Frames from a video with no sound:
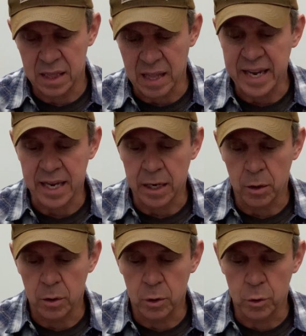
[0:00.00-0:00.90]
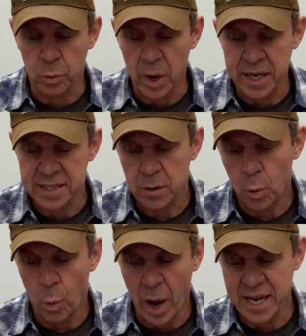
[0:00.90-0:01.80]
like a great
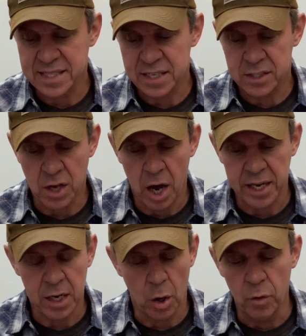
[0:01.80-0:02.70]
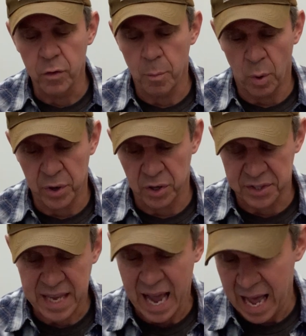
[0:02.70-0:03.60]
white soggy
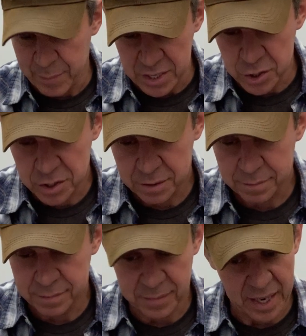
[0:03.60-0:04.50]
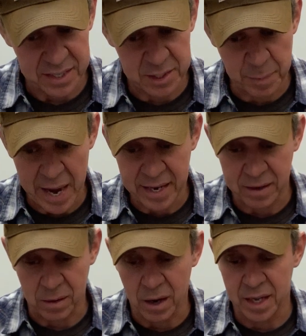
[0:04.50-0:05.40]
overboiled cabbage. Aunt
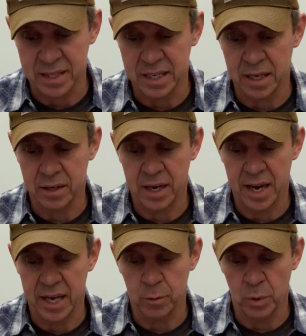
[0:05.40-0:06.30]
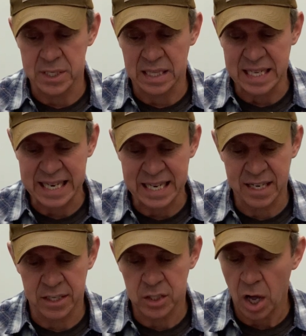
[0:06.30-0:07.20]
Spiker, on the other hand, was lean
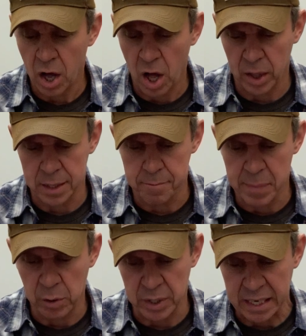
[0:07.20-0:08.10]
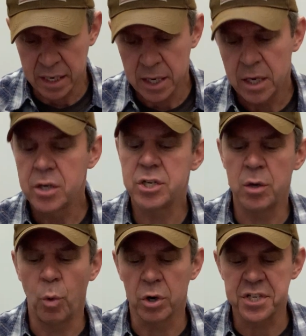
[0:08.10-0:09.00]
and tall and bony. She
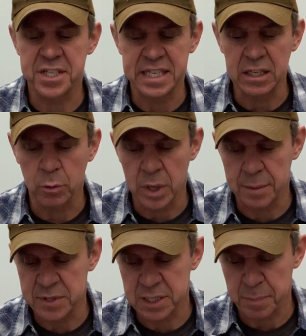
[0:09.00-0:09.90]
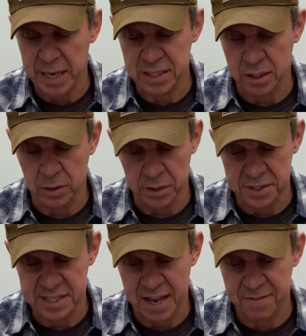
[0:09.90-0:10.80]
wore steel-rimmed
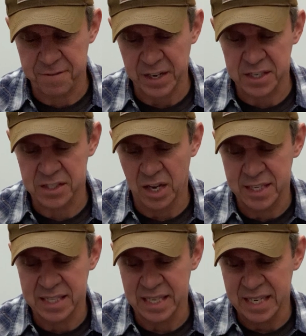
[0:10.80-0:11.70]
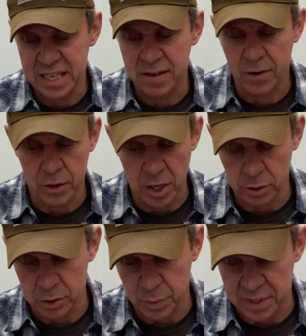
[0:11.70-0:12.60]
spectacles that fixed onto the end of her
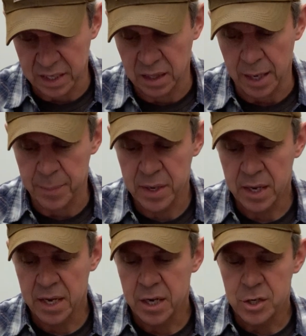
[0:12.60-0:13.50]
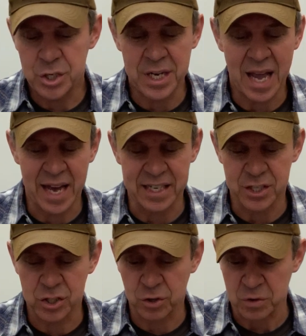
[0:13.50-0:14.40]
nose with a clip. She had a
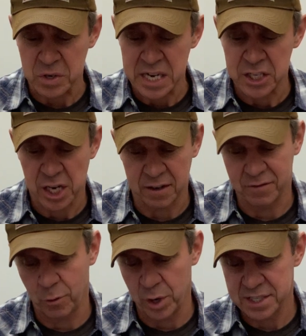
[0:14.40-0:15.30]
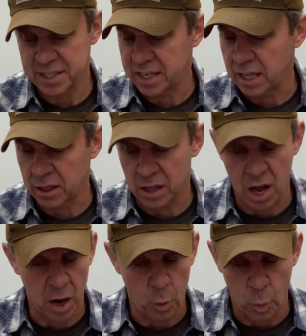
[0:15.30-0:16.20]
screeching voice and
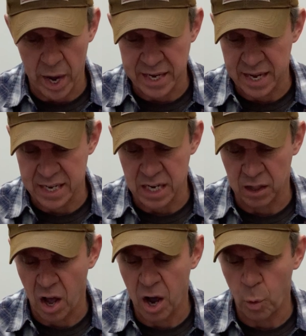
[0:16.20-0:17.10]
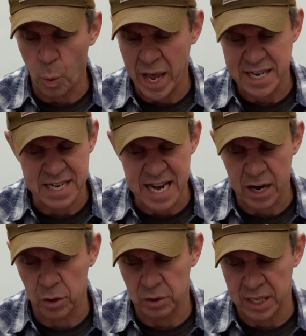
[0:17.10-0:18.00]
long, wet,
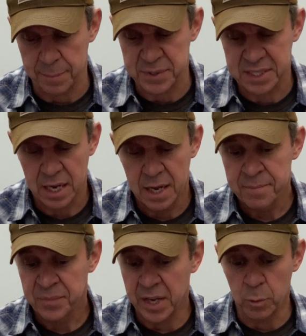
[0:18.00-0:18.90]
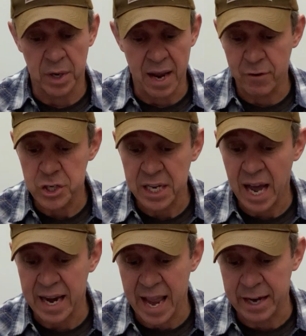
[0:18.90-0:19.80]
narrow lips. And whenever she
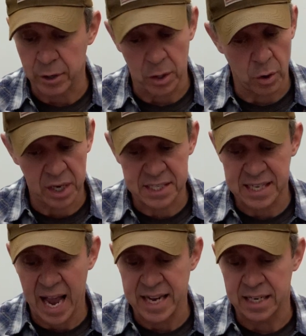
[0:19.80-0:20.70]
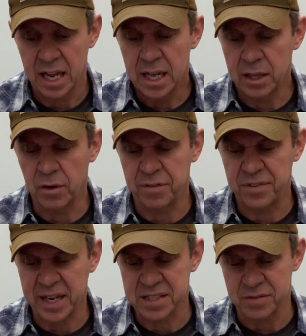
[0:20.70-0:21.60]
got angry or excited, little
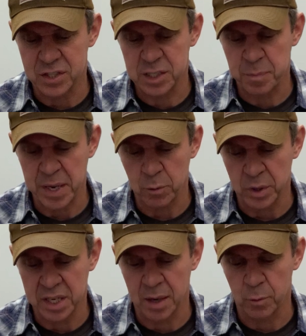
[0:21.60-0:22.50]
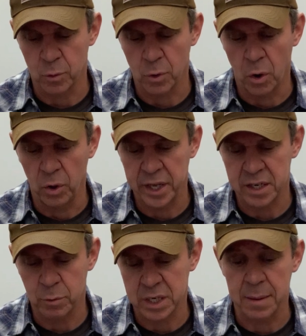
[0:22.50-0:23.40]
flecks of spit would
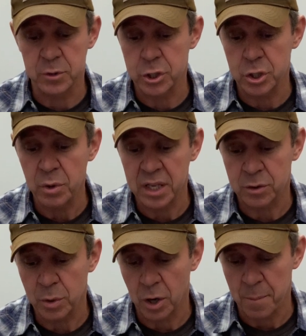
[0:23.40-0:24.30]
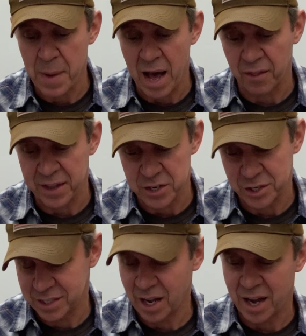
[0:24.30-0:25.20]
come shooting through her mouth as
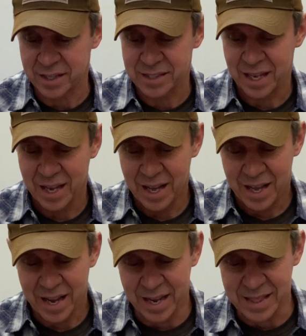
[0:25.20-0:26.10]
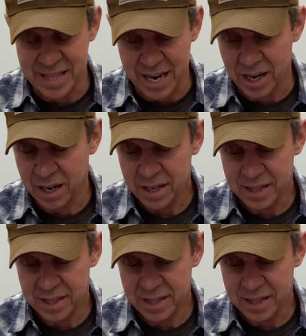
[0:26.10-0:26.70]
she talked. And there